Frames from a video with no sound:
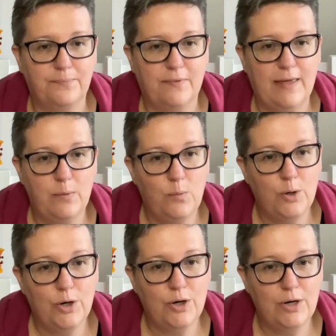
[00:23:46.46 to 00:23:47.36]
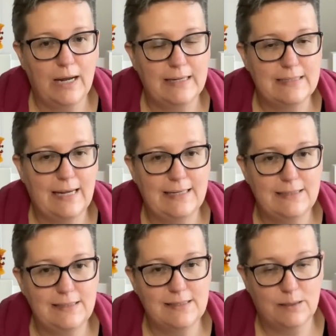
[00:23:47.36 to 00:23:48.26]
They were
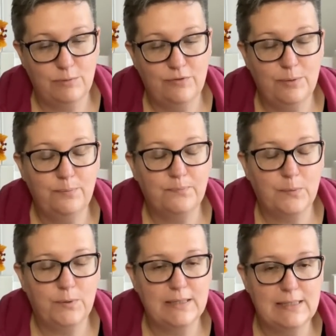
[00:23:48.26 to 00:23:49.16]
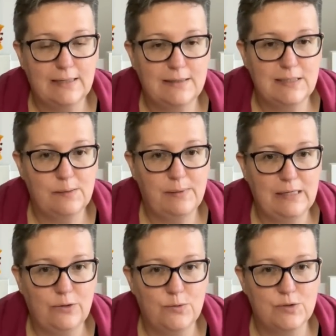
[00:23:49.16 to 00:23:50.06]
intended, some of them were intended to be
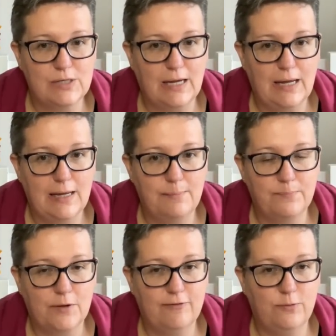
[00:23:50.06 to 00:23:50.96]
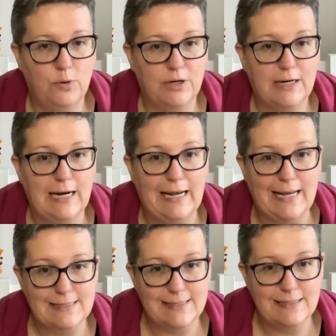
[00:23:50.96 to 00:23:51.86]
used for
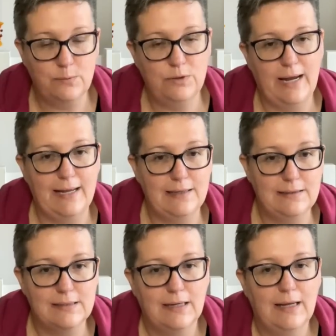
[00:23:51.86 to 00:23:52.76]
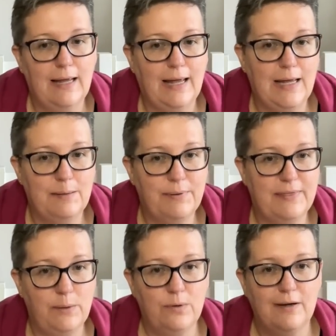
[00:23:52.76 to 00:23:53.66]
classes that were held, but they
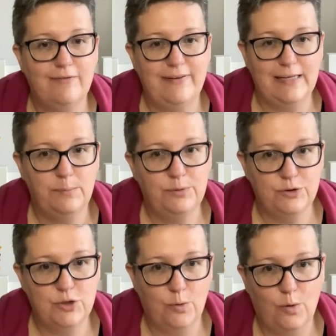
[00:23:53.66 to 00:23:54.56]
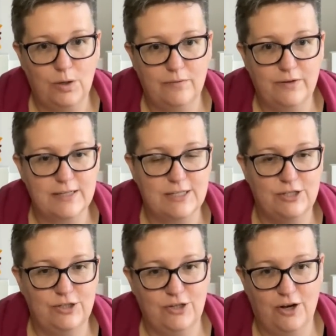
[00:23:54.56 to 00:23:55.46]
were available to all of us to
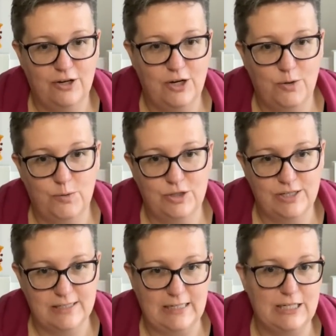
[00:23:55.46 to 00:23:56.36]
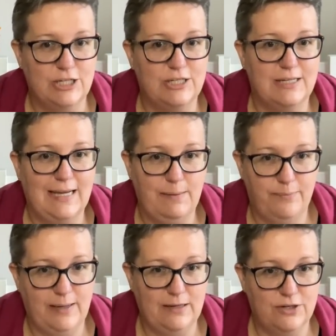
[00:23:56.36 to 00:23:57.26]
download, to stitch, to keep
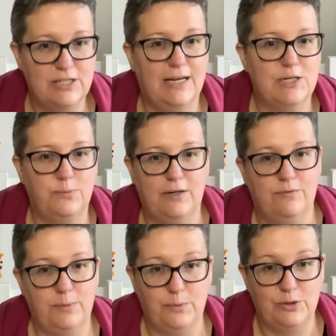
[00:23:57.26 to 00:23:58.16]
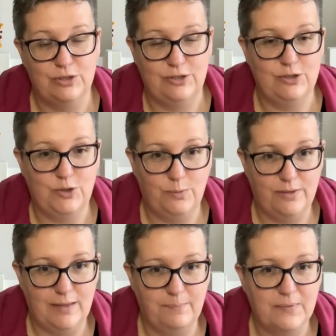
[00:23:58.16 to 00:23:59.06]
in our stash, whatever we wanted to do with them.